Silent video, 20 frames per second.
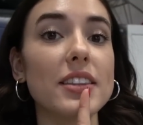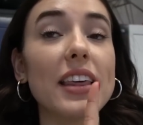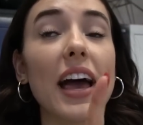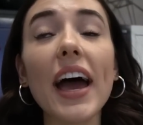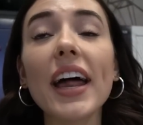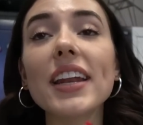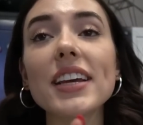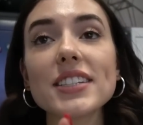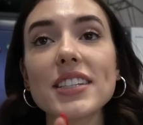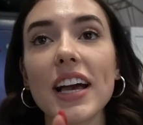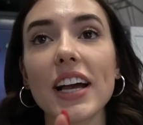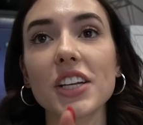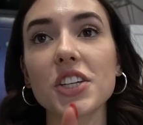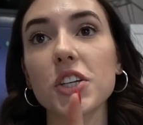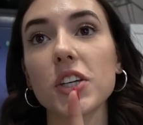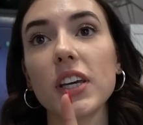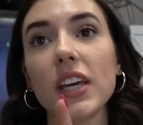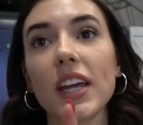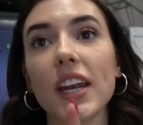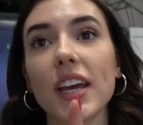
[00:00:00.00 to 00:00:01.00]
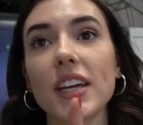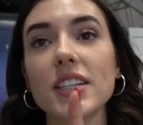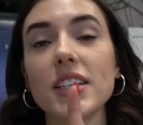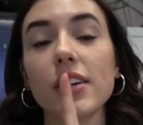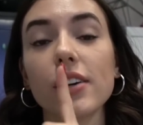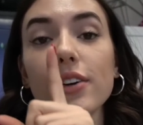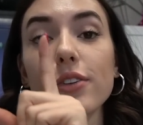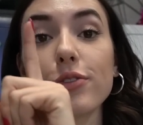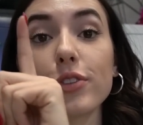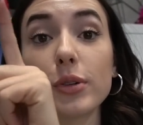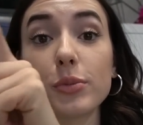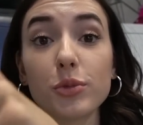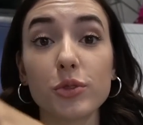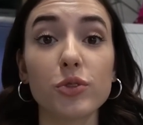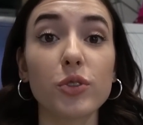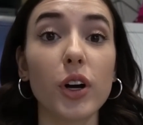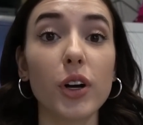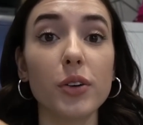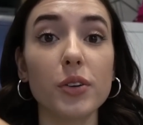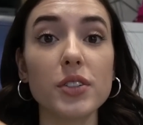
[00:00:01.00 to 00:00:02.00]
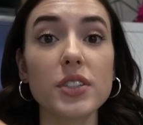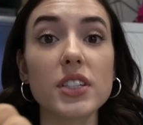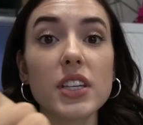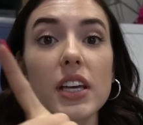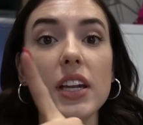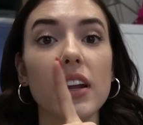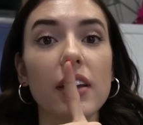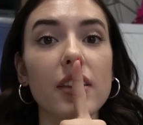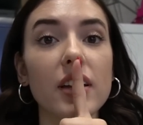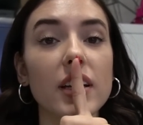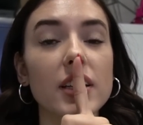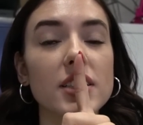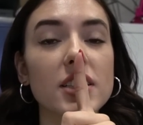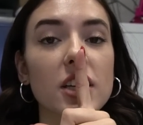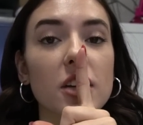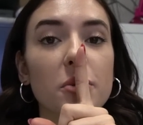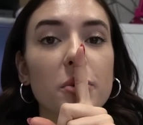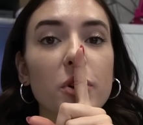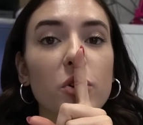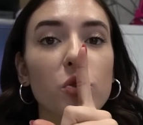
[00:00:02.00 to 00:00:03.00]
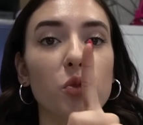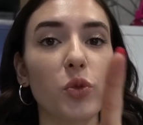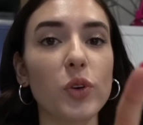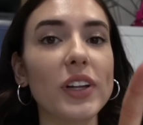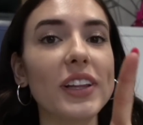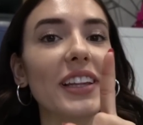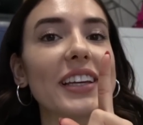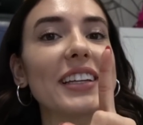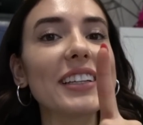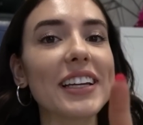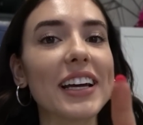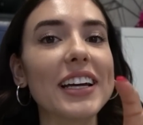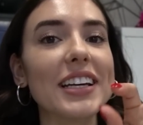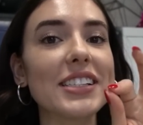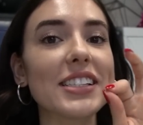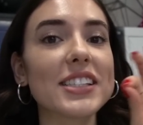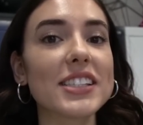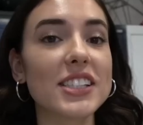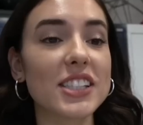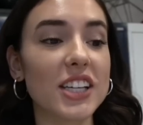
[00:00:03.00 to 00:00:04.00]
That is actually an idea from Rose, and I think it's going to be a really nice